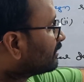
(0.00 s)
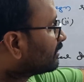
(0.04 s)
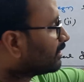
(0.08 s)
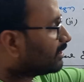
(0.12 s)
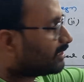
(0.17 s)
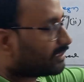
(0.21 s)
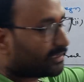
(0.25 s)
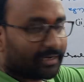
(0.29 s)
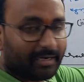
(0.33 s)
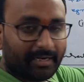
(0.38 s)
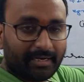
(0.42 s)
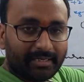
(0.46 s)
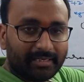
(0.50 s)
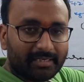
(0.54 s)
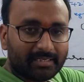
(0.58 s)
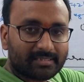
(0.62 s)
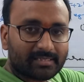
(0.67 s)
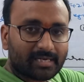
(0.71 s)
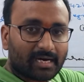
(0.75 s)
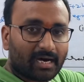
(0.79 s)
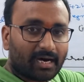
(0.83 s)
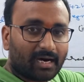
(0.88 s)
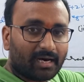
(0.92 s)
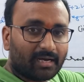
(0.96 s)
3, radius
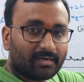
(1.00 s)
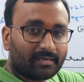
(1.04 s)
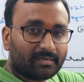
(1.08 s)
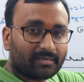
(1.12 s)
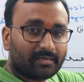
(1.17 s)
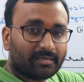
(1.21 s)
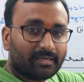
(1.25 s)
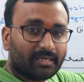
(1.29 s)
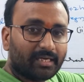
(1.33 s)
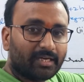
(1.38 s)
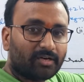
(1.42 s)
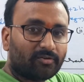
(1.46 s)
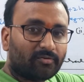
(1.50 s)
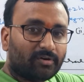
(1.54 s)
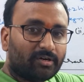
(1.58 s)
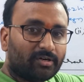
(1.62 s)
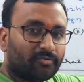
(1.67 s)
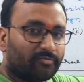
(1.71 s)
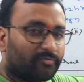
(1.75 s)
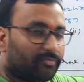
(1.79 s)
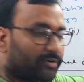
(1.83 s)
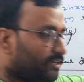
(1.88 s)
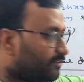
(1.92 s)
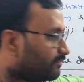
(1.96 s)
r equal
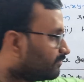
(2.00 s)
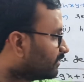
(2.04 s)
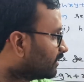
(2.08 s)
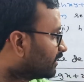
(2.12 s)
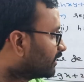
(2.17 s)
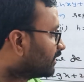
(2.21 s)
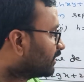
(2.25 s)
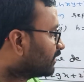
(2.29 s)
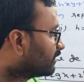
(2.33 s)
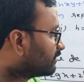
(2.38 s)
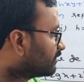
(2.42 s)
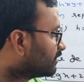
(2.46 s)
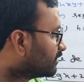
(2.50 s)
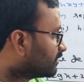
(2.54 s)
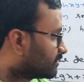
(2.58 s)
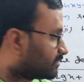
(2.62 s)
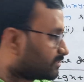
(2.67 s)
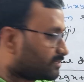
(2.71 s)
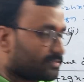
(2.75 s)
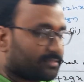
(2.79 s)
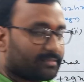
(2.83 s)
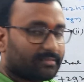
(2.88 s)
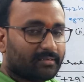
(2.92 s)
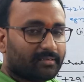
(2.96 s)
to 5, we get
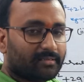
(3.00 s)
this.